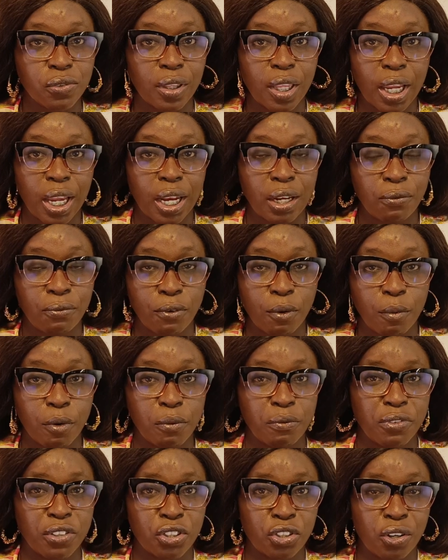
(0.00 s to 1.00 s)
to take any form
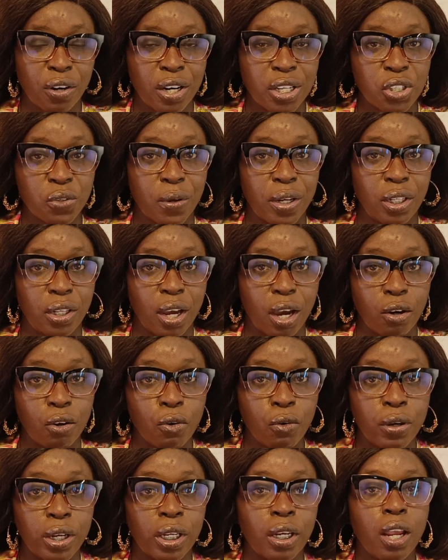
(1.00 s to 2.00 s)
of insurance when you are
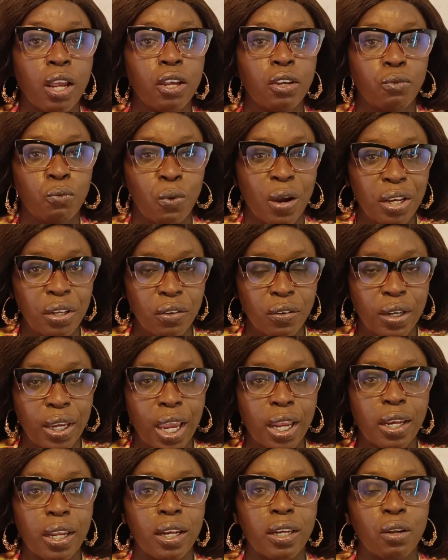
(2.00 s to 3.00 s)
going. When you
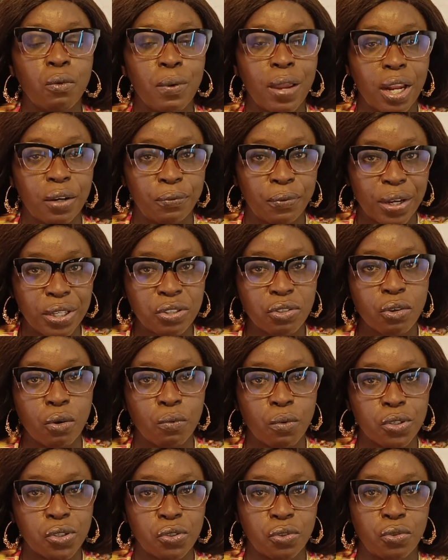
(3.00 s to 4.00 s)
get there, they will advise you
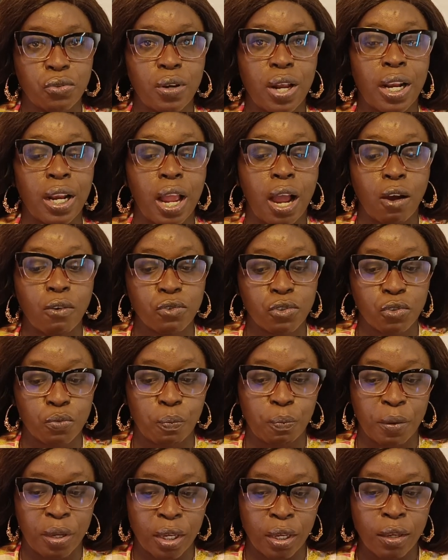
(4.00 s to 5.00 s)
on what to do and how to
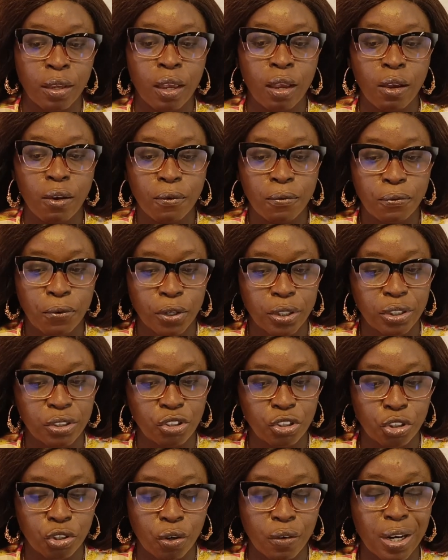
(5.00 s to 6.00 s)
pay for the
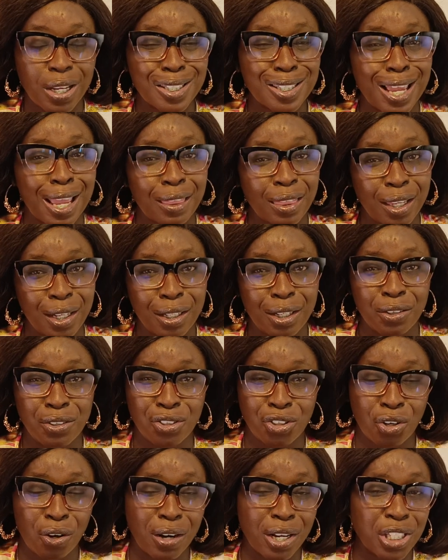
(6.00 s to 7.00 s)
insurance. I think the
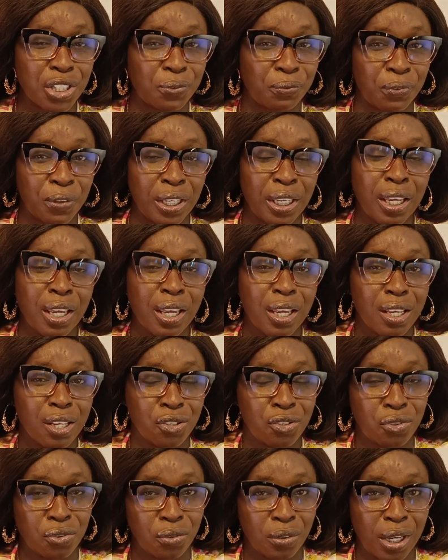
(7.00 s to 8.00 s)
insurance fee
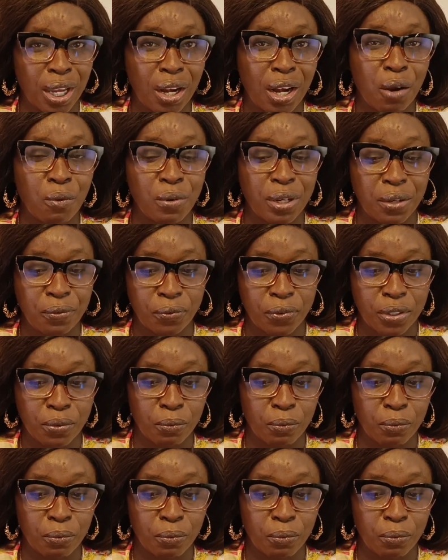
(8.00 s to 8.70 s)
is together with the